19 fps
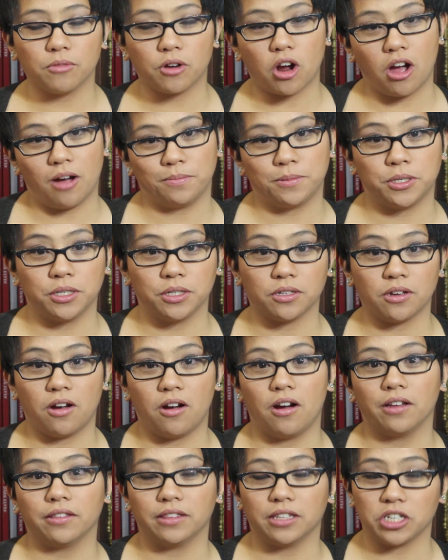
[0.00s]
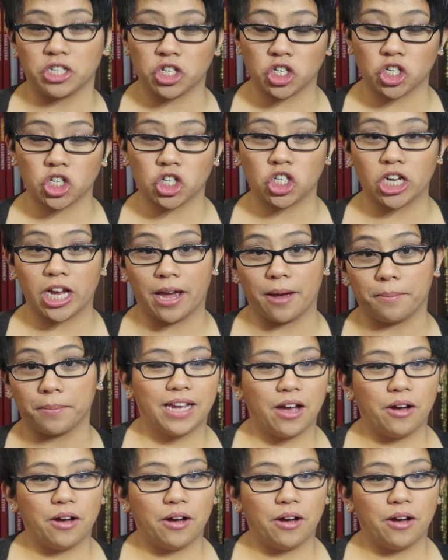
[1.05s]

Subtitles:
more options on this ship.